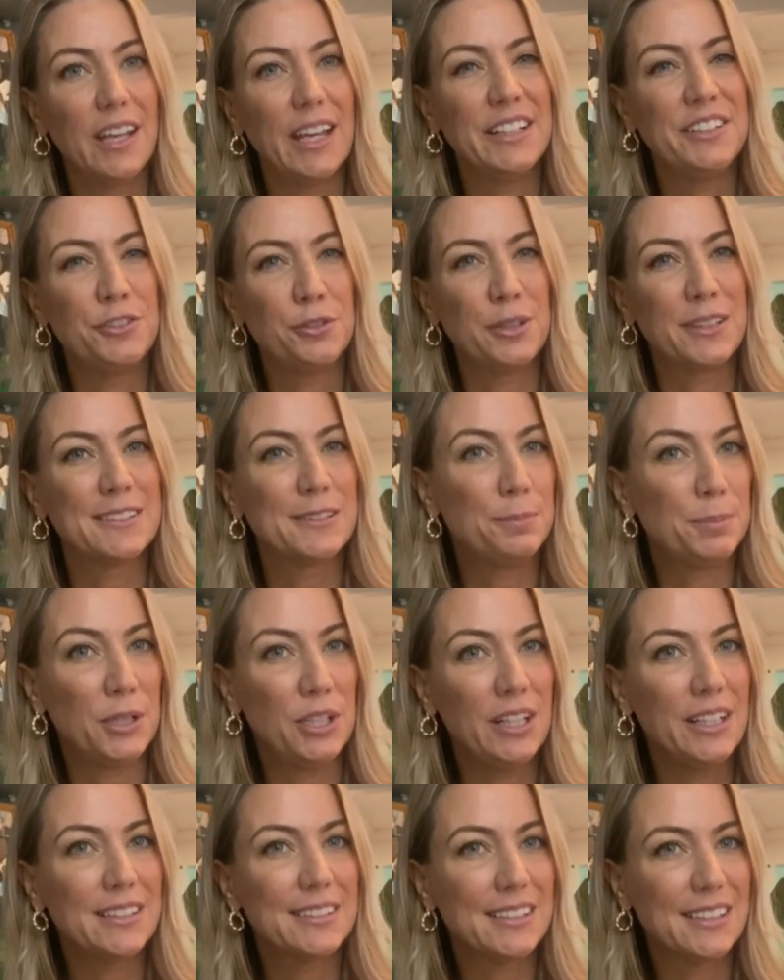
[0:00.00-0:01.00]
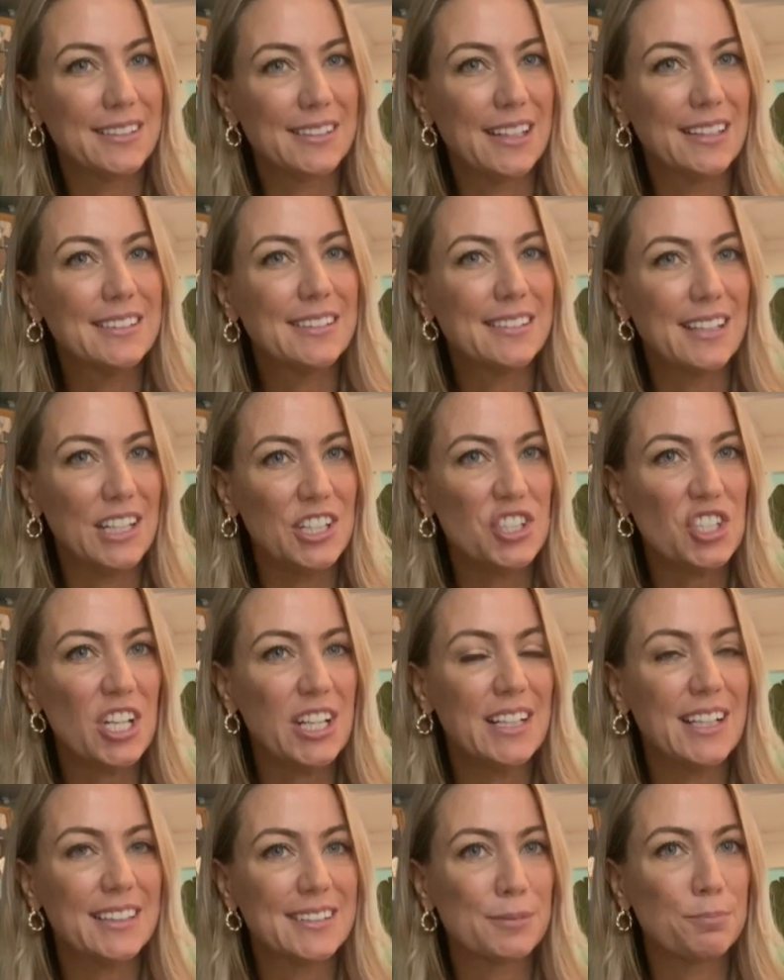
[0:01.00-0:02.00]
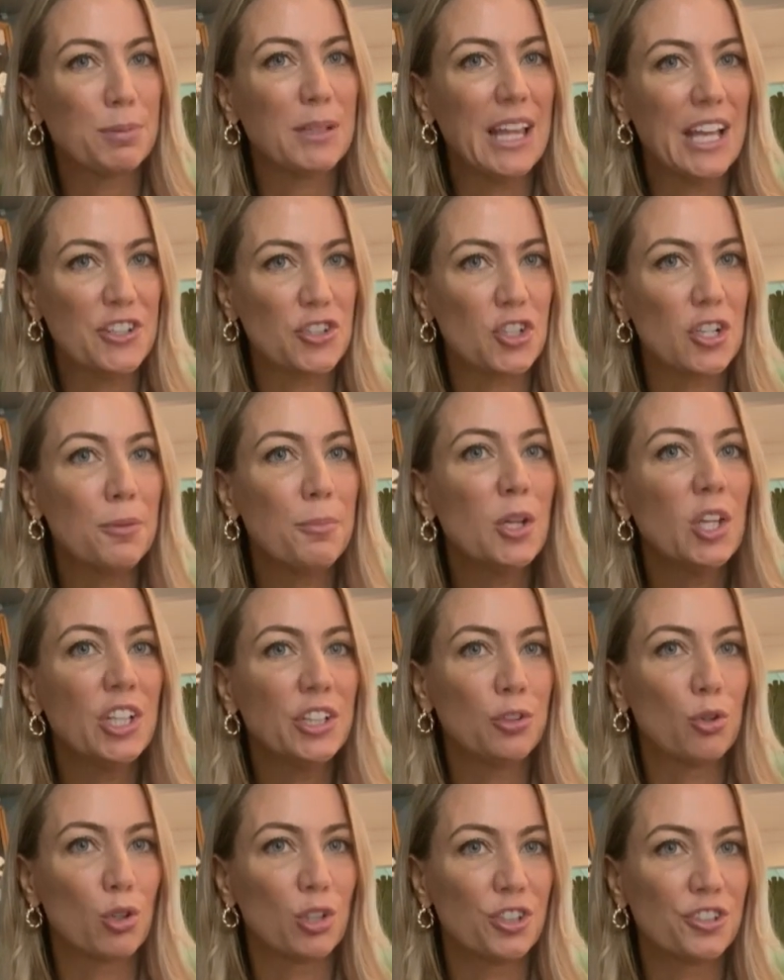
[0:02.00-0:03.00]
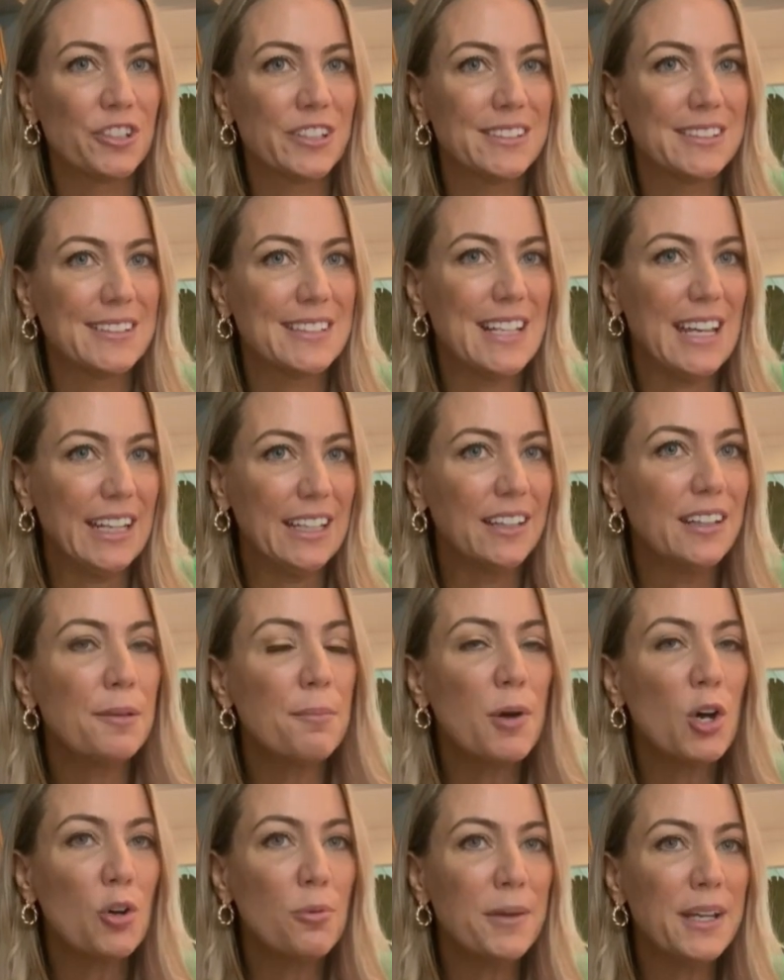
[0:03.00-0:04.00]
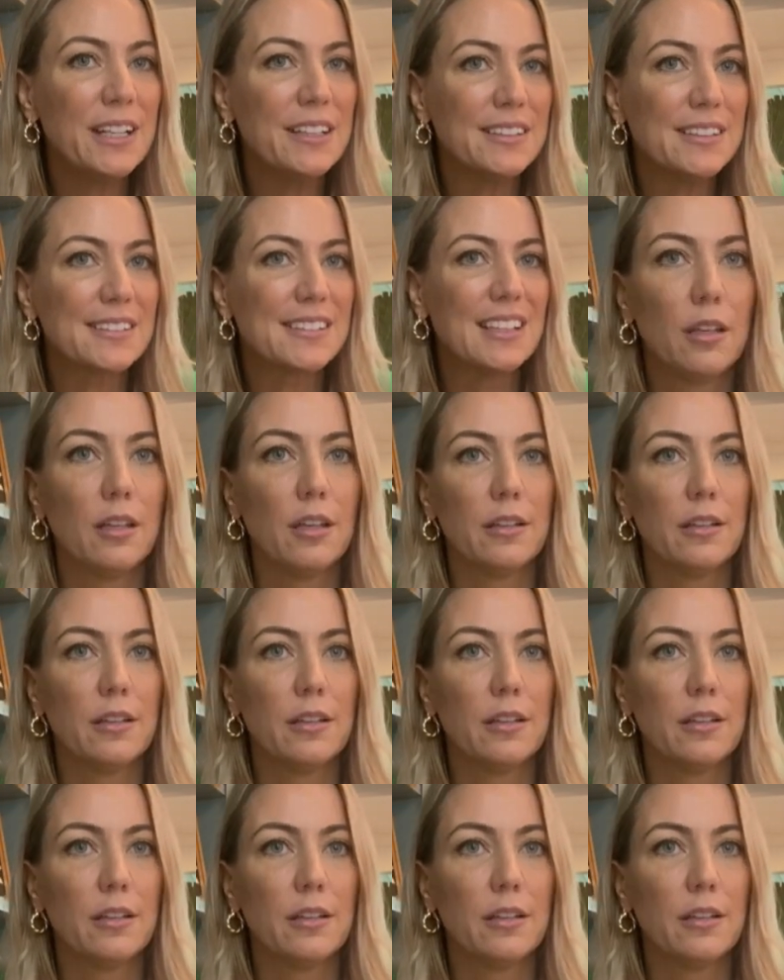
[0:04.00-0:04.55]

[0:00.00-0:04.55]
and to experience a sensation that's pleasurable in order to stay in the moment.